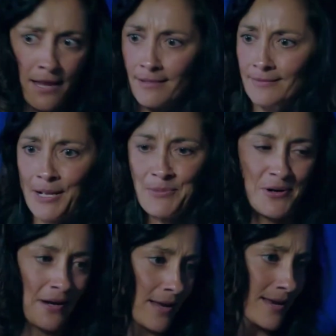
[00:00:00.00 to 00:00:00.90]
Yeah, I'm
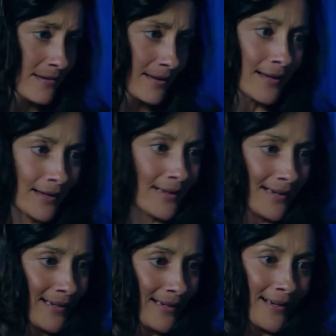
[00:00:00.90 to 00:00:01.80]
okay.
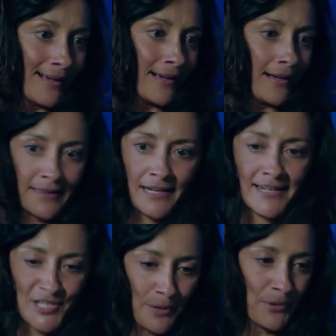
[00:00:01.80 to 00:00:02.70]
They're
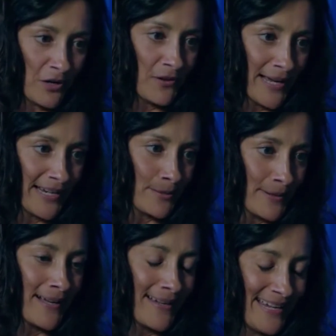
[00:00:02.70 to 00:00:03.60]
gonna check me over
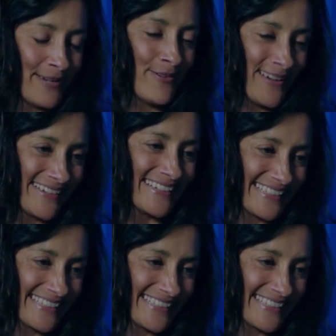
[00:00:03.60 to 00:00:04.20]
later, but I'll live.